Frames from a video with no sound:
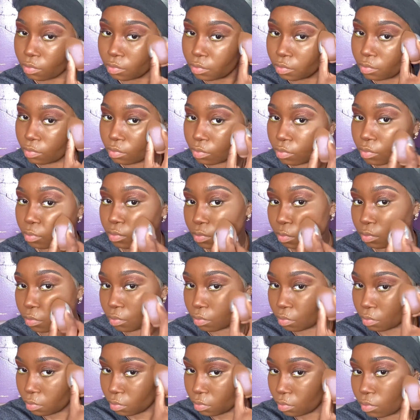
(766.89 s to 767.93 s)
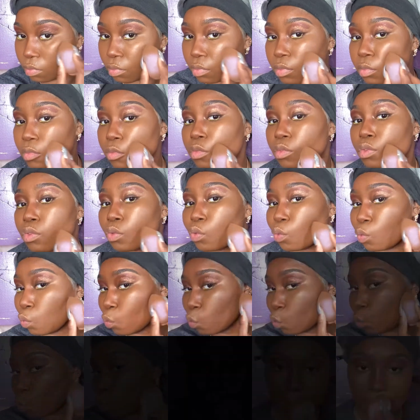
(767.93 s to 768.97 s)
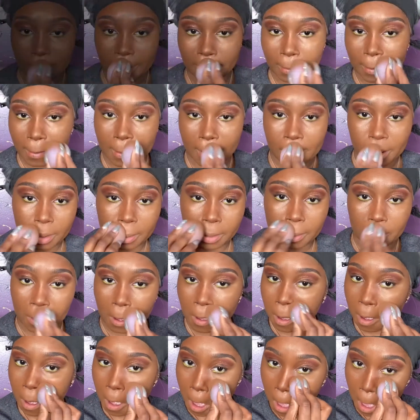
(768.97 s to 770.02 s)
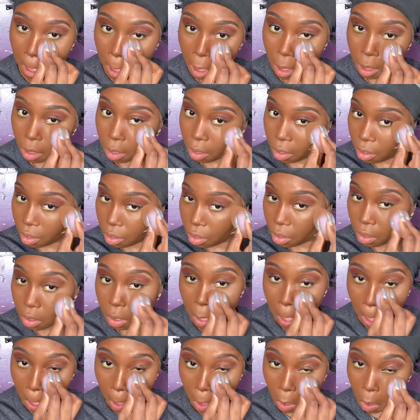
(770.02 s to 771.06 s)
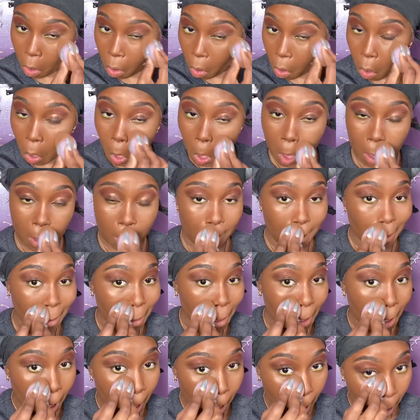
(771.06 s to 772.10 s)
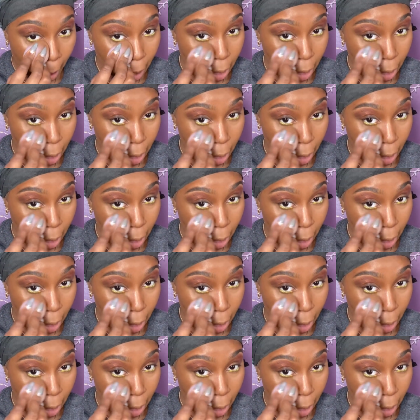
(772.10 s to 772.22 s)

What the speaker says: You have to make it your job when it comes into concealing and contouring to make sure there are no harsh lines.